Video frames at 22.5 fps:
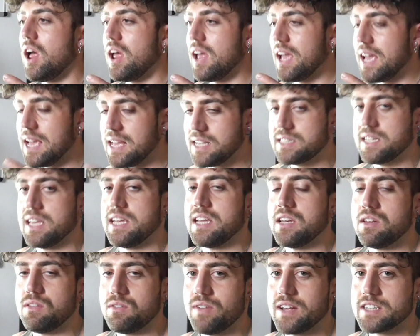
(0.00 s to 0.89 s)
Is it
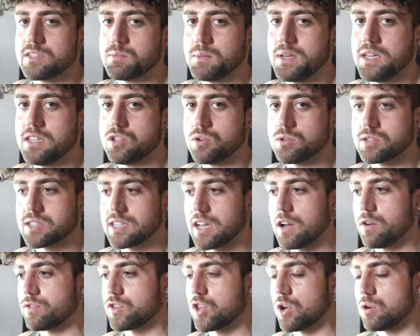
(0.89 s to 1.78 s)
an investment into
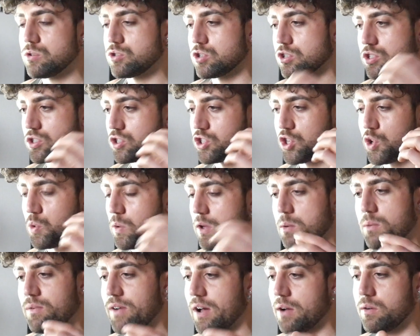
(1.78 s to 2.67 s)
yourself? Don't just do
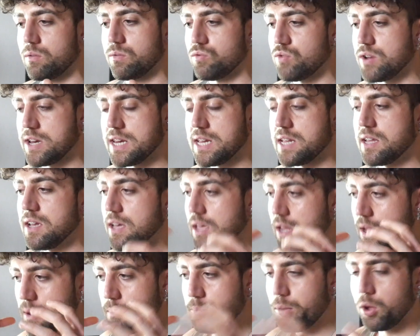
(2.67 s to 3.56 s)
it without really
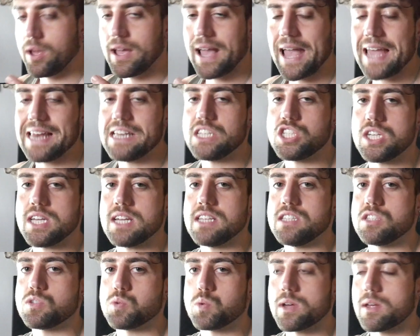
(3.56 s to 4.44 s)
putting energy
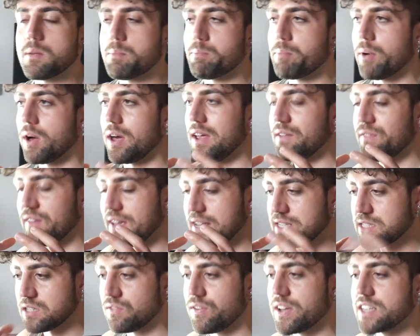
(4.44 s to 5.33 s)
into it. But if it
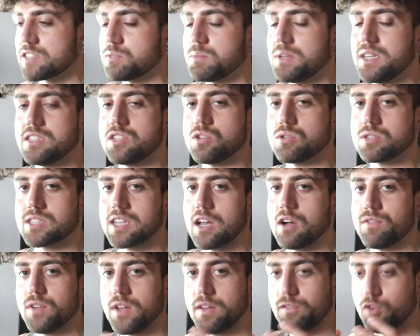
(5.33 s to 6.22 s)
is an investment into
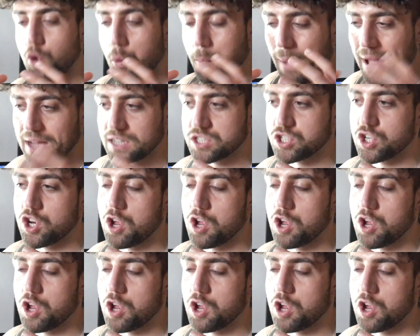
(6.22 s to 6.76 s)
yourself, if you're passionate